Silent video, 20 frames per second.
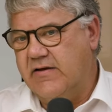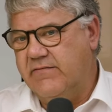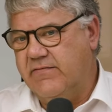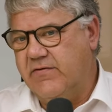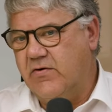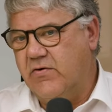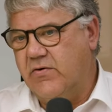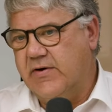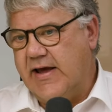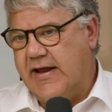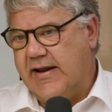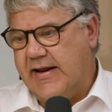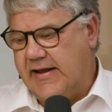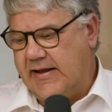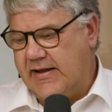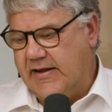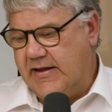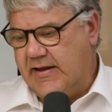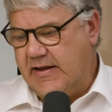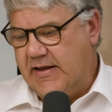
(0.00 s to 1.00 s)

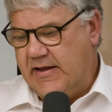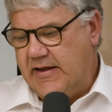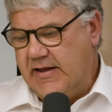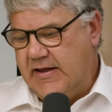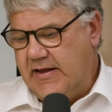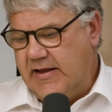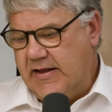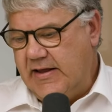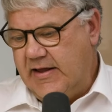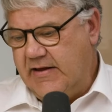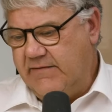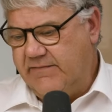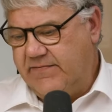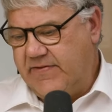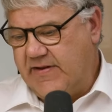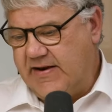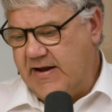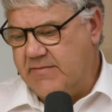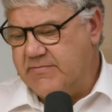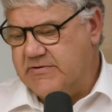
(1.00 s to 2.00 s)
if
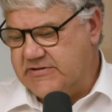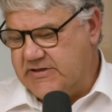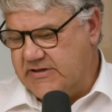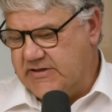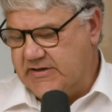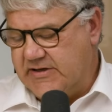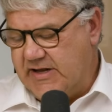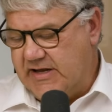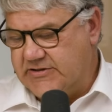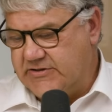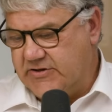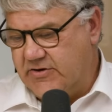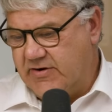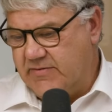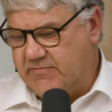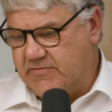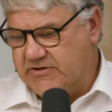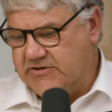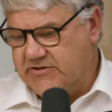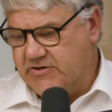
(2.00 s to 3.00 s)
the numbers that
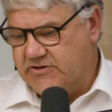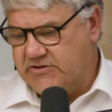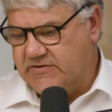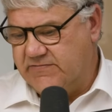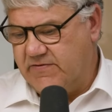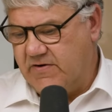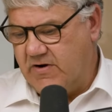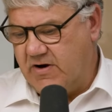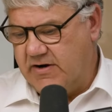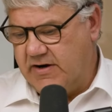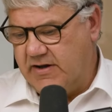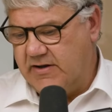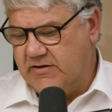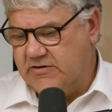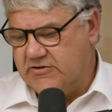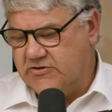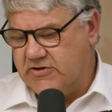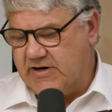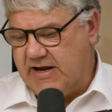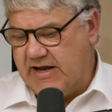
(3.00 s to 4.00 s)
SQM Research are finding
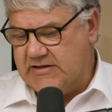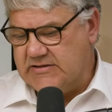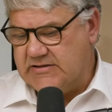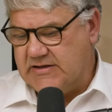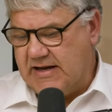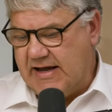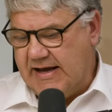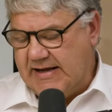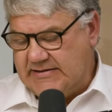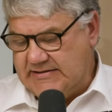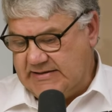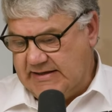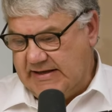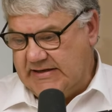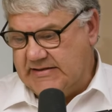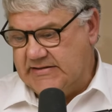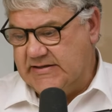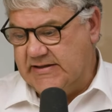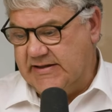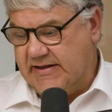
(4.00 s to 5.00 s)
translate
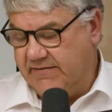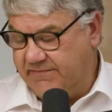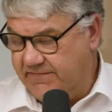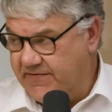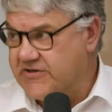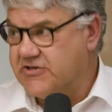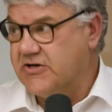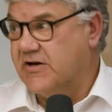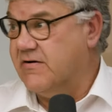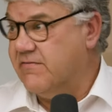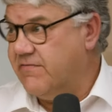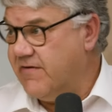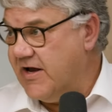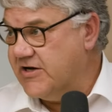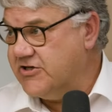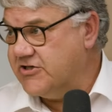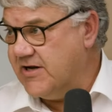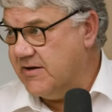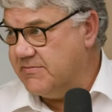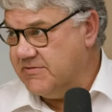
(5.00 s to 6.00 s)
into the official
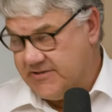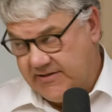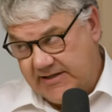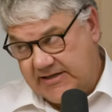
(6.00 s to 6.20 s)
inflation numbers,